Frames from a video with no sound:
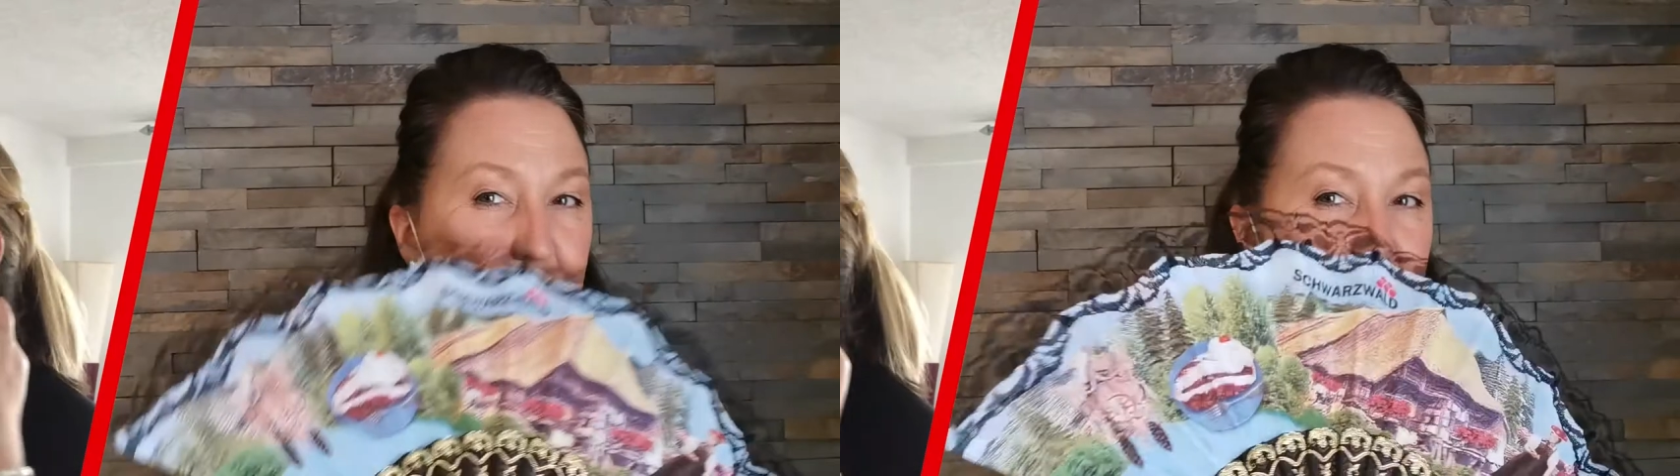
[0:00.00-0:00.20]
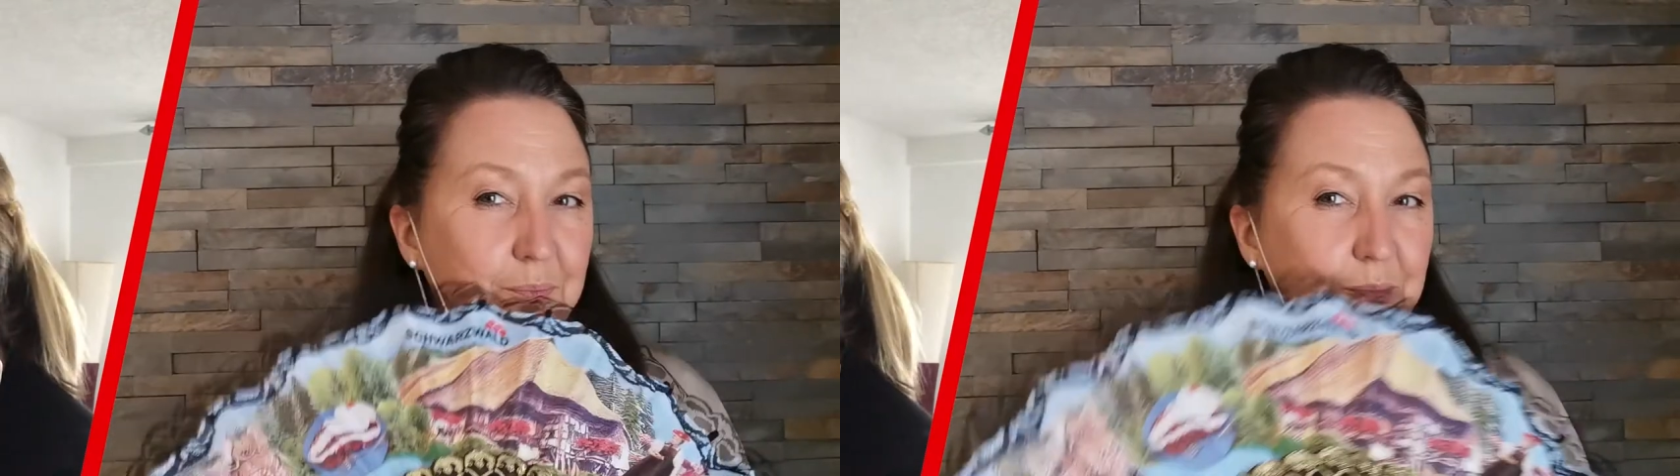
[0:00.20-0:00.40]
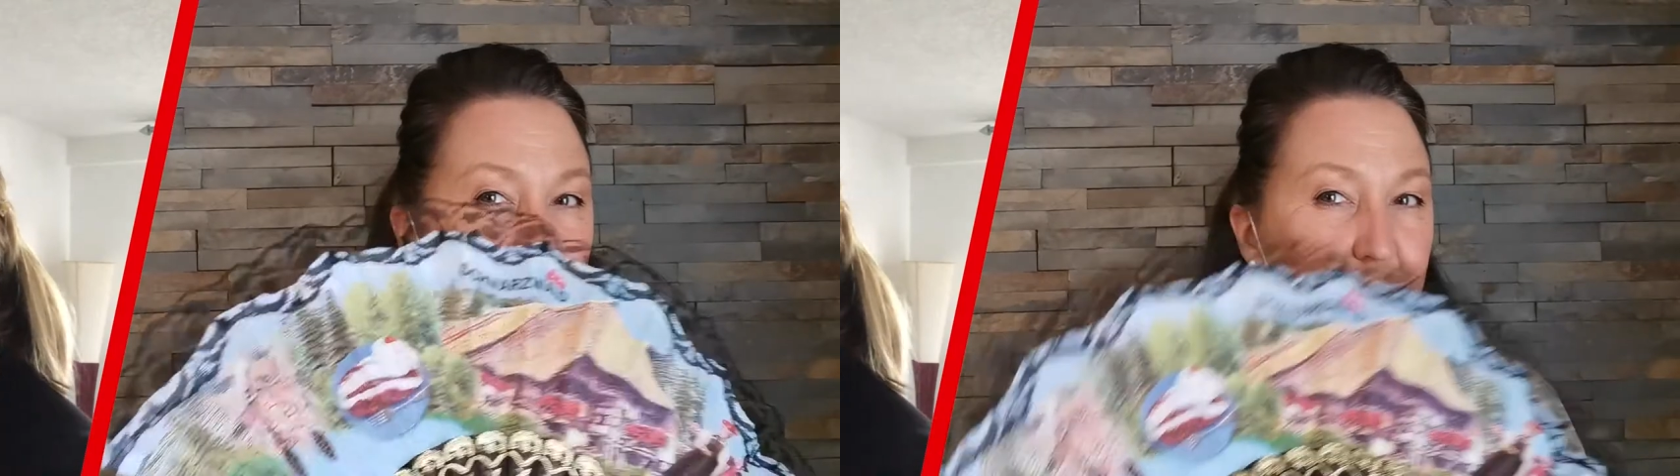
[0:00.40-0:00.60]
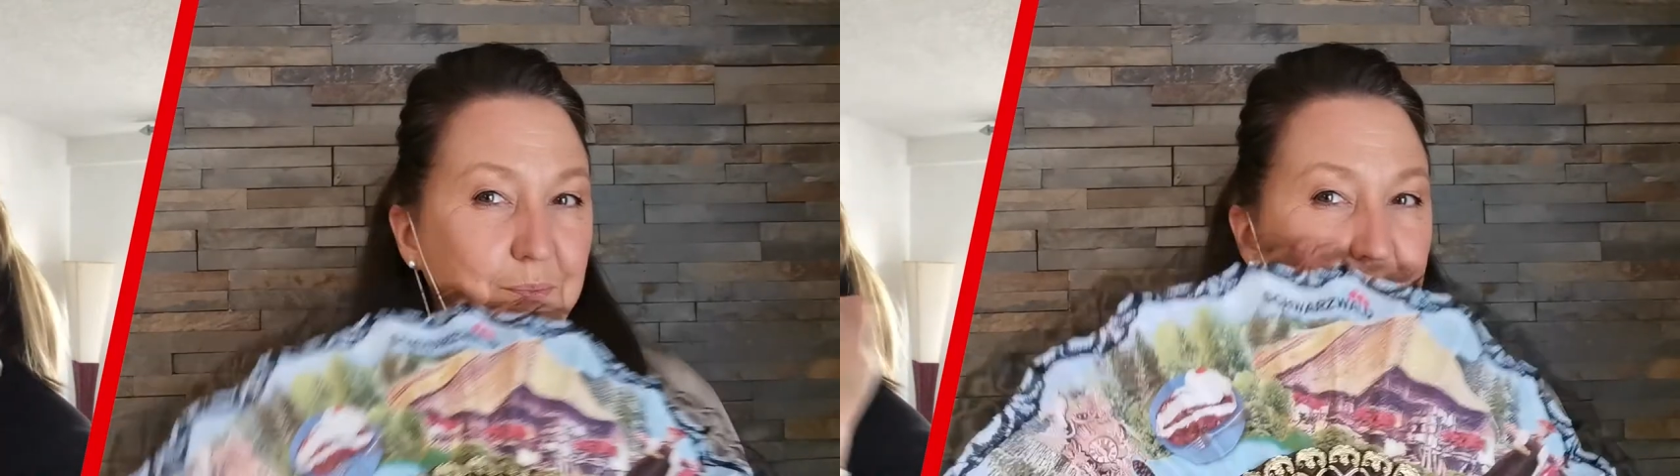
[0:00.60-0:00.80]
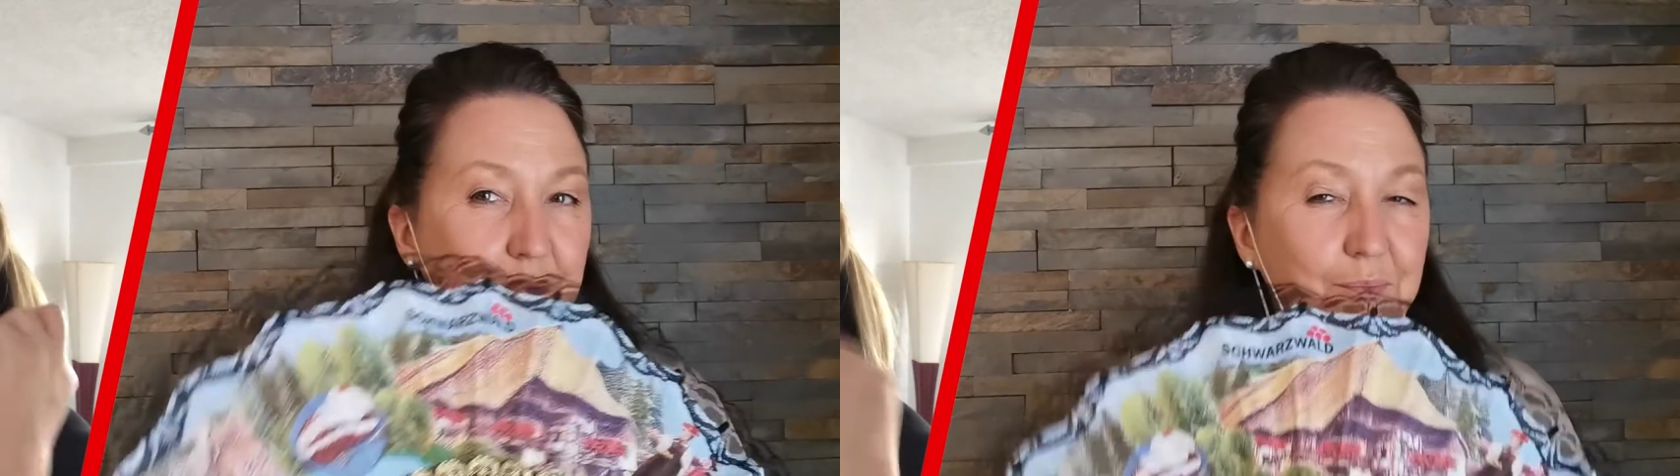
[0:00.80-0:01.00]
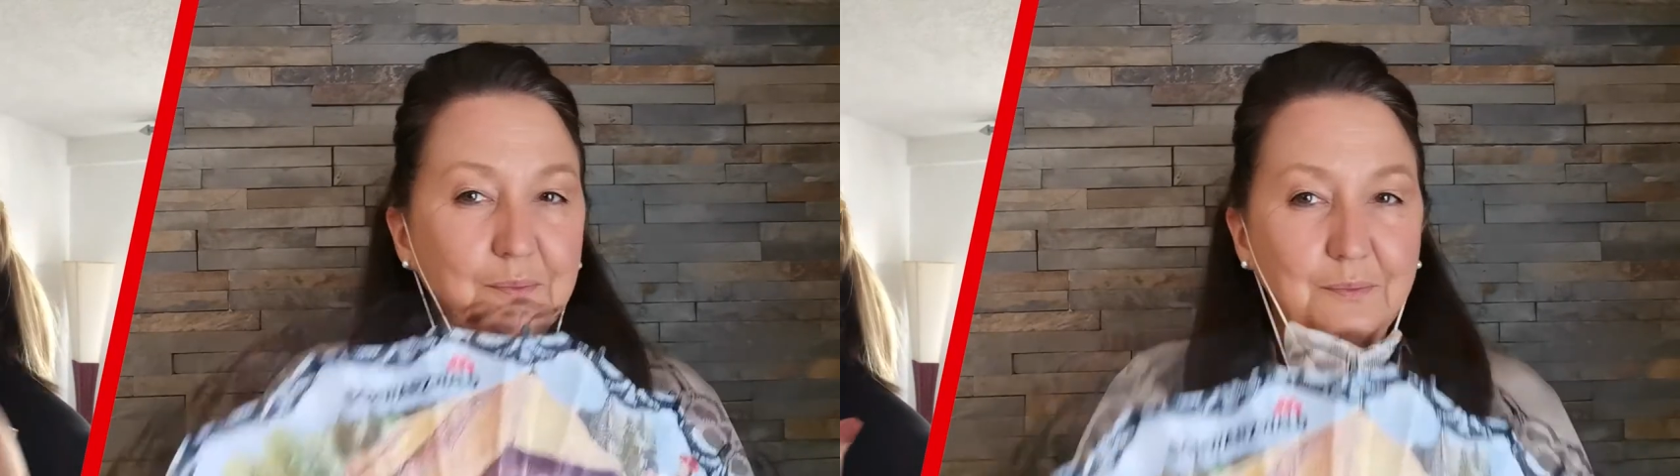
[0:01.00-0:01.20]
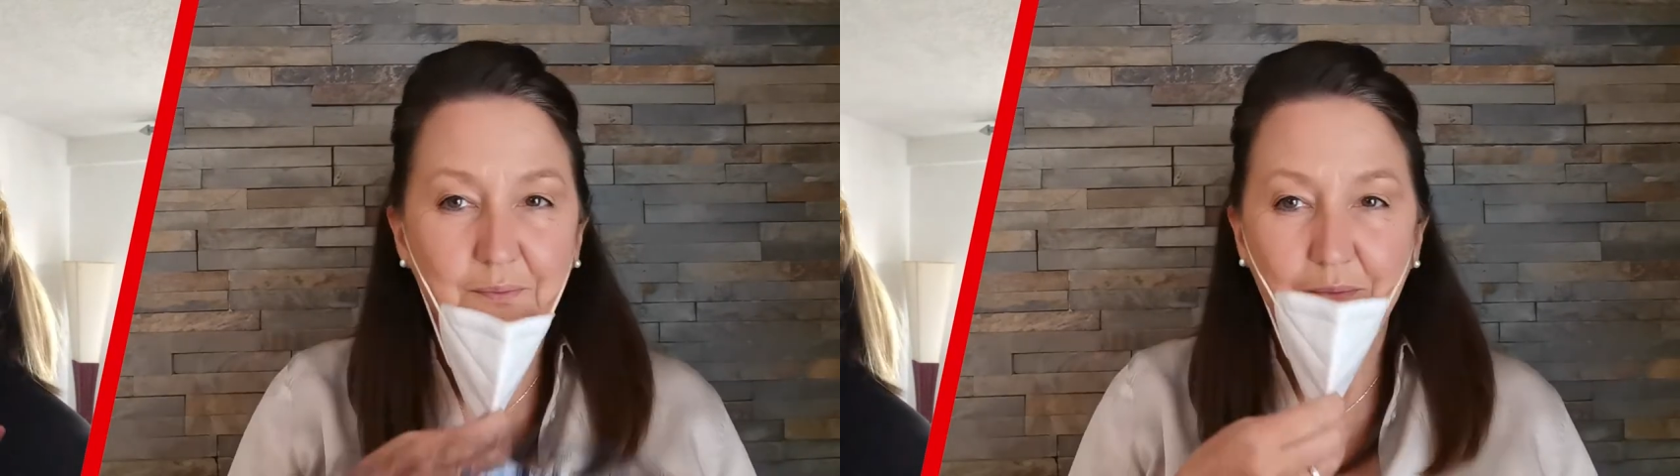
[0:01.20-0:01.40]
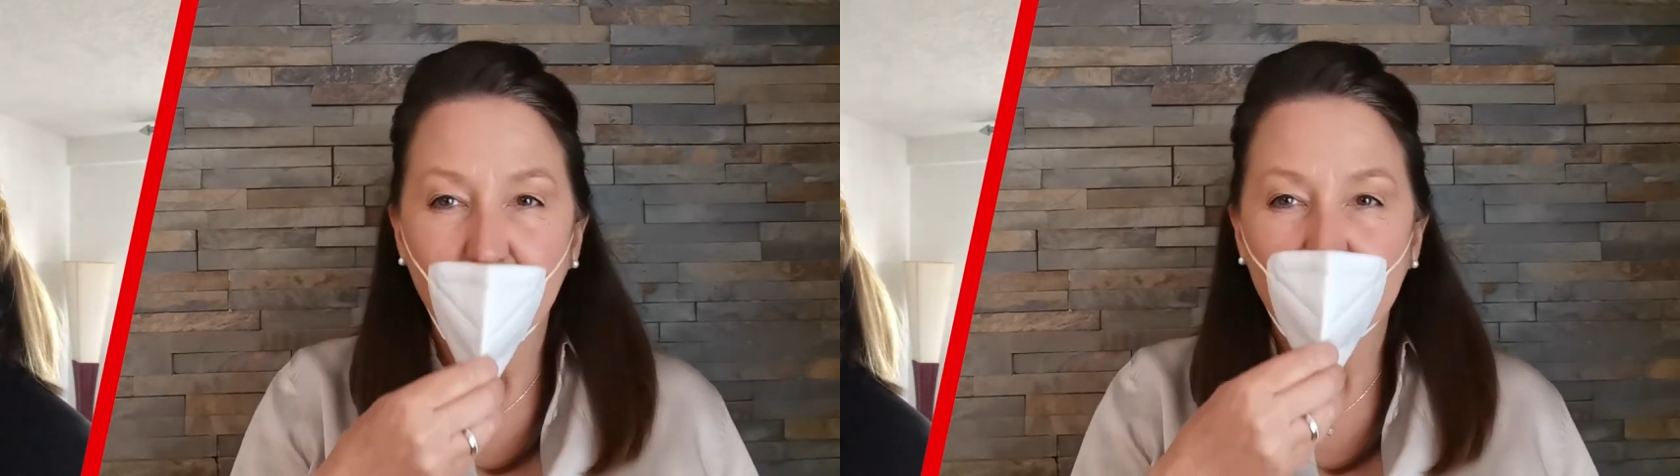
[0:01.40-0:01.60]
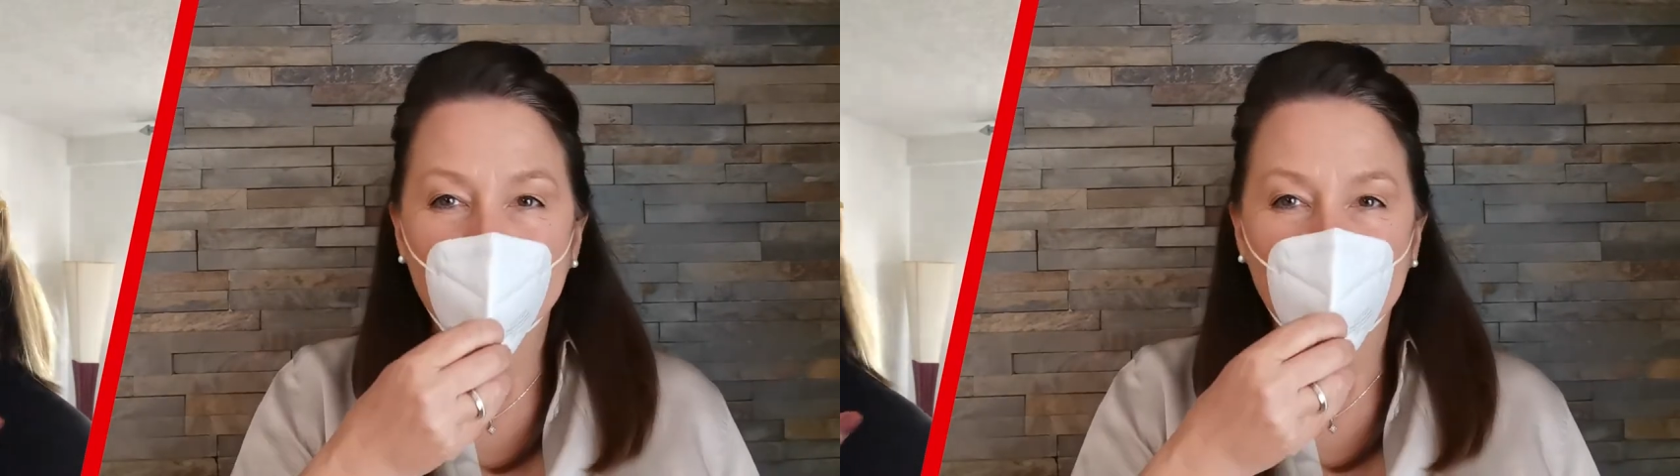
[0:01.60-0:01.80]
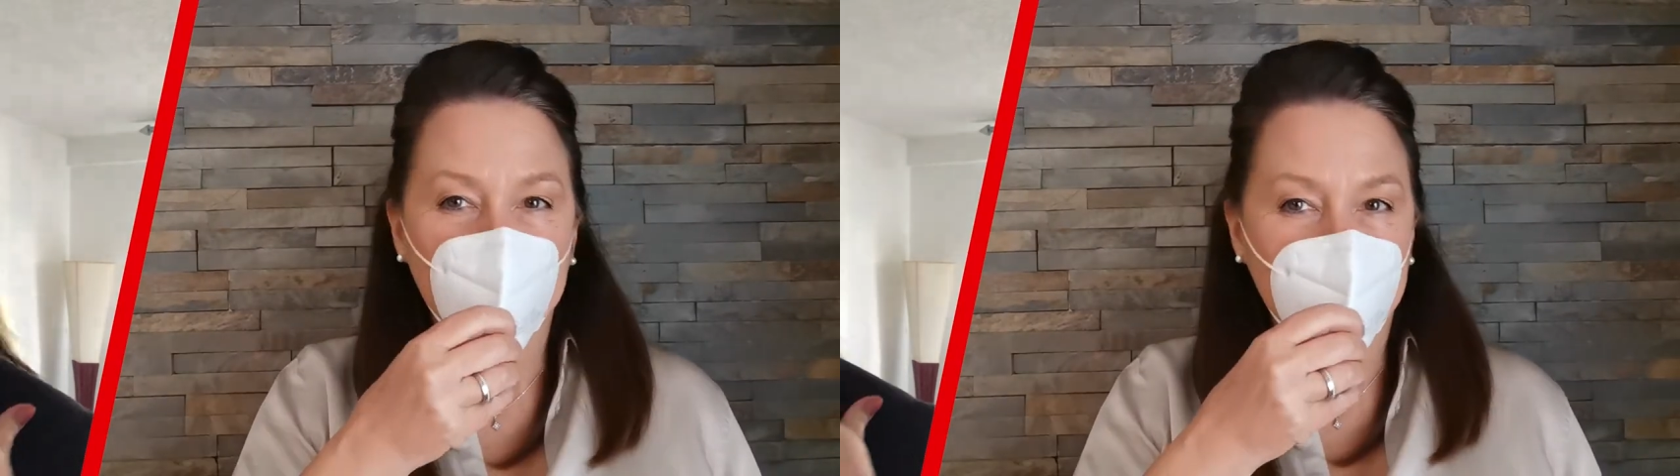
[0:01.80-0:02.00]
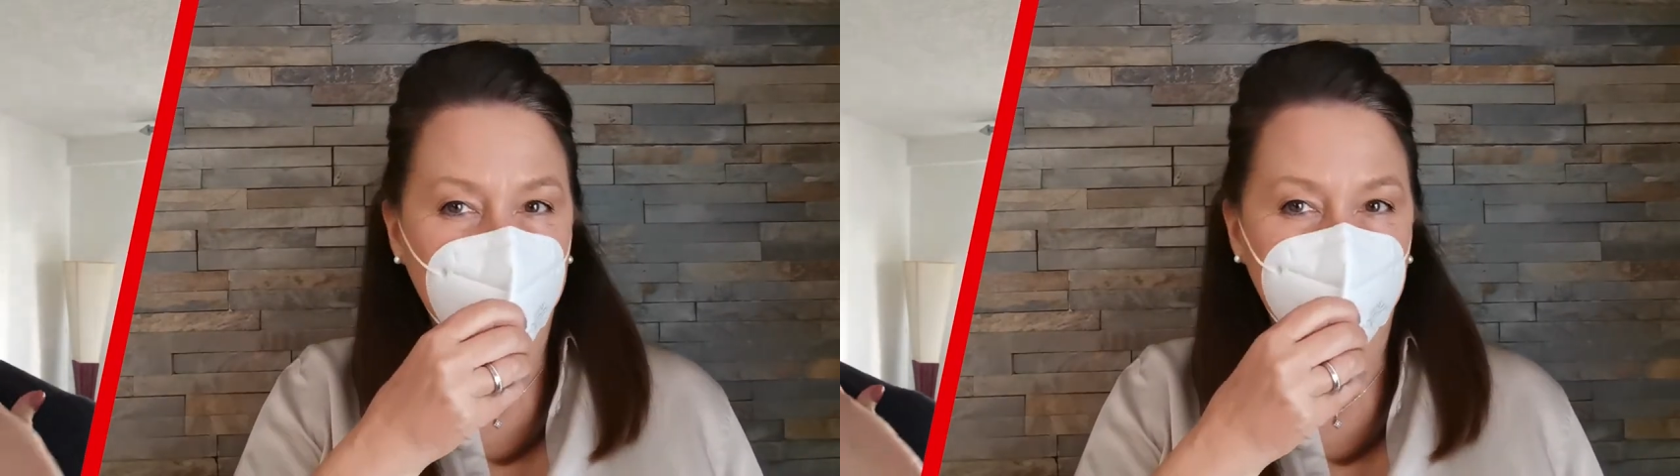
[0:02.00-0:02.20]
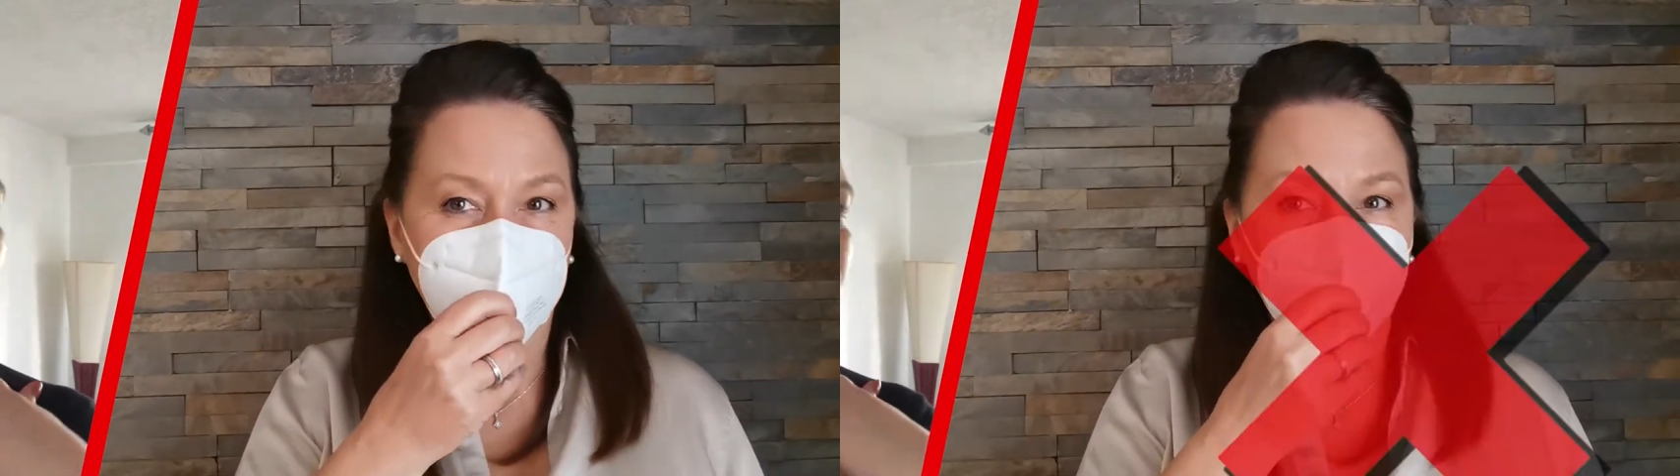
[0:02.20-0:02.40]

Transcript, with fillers: and bring it back over your face later.